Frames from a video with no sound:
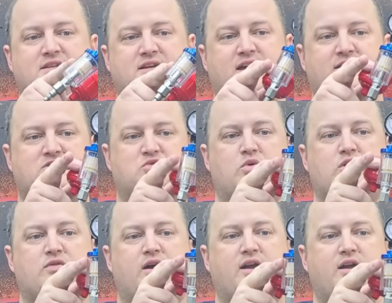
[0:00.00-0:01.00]
They got this
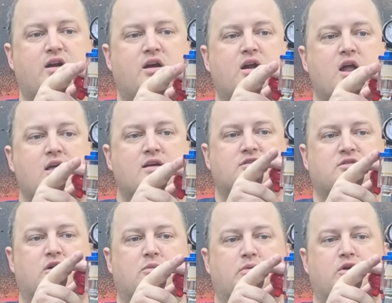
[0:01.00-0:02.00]
one right here, this
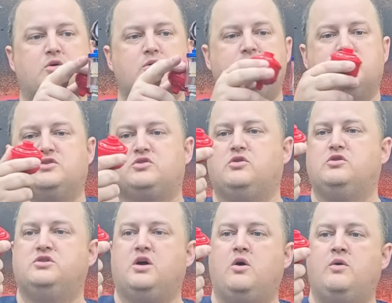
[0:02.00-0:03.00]
little blue one that
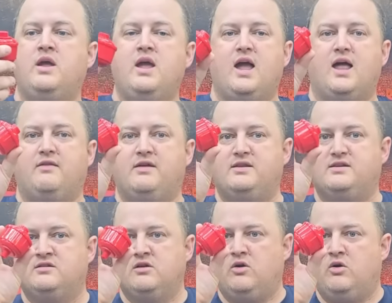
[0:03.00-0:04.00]
screws on, and then
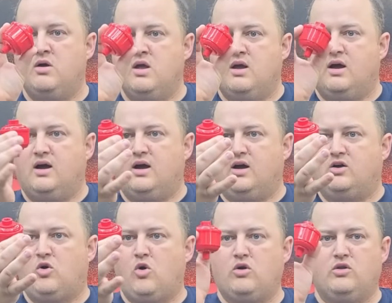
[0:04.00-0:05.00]
these little
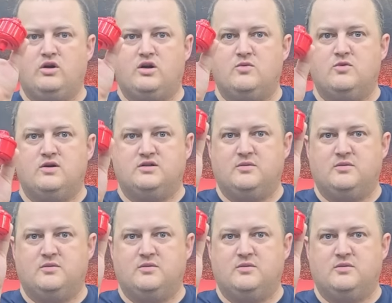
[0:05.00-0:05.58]
cork-looking ones.